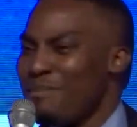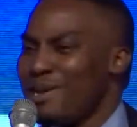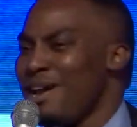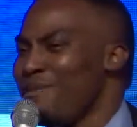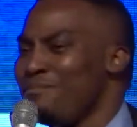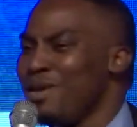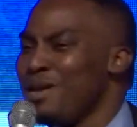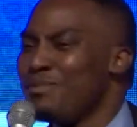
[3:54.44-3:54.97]

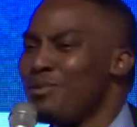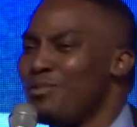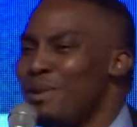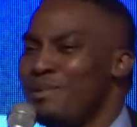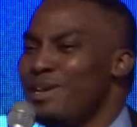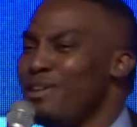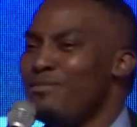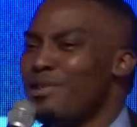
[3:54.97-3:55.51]
young people, we
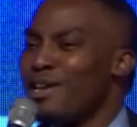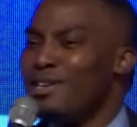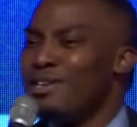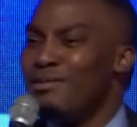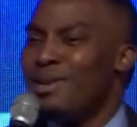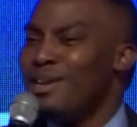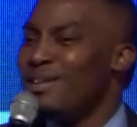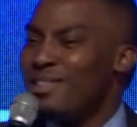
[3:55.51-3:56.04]
believe we can do
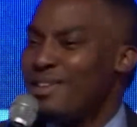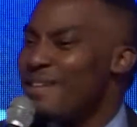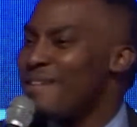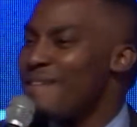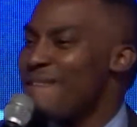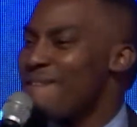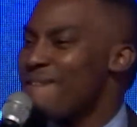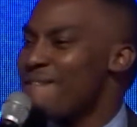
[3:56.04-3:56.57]
anything.
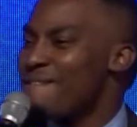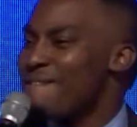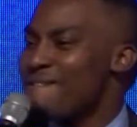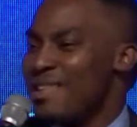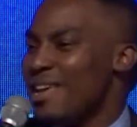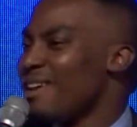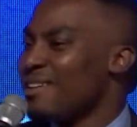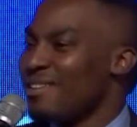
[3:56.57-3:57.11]

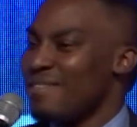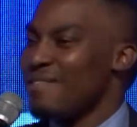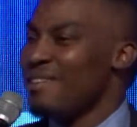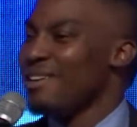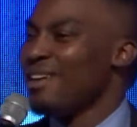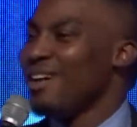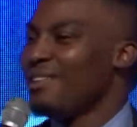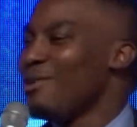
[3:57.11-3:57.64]
Yeah.
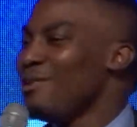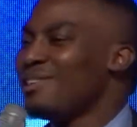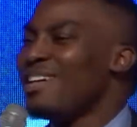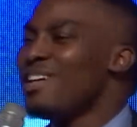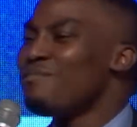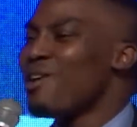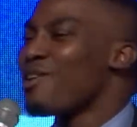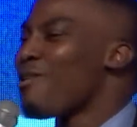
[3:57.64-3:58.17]
Don't tell
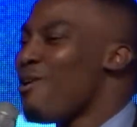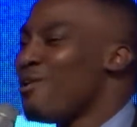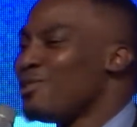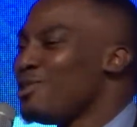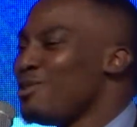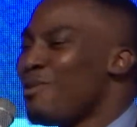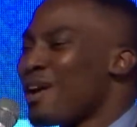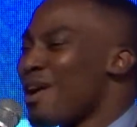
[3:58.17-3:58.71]
me I can't
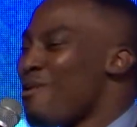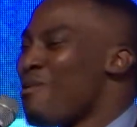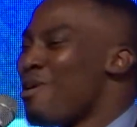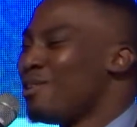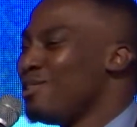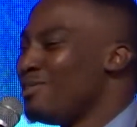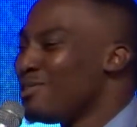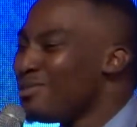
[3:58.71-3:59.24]
do what I want
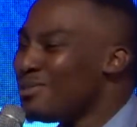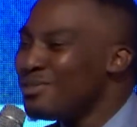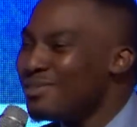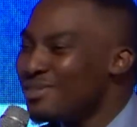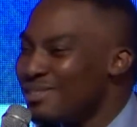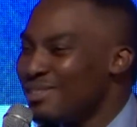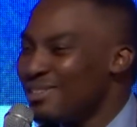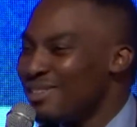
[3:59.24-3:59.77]
to do.
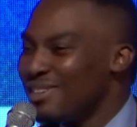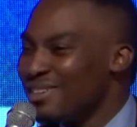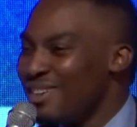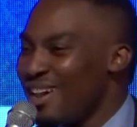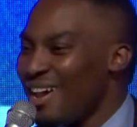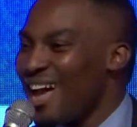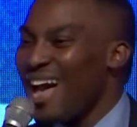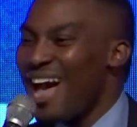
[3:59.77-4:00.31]

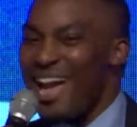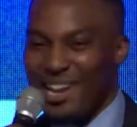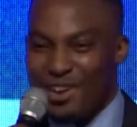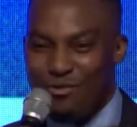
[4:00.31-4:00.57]
Yeah, I can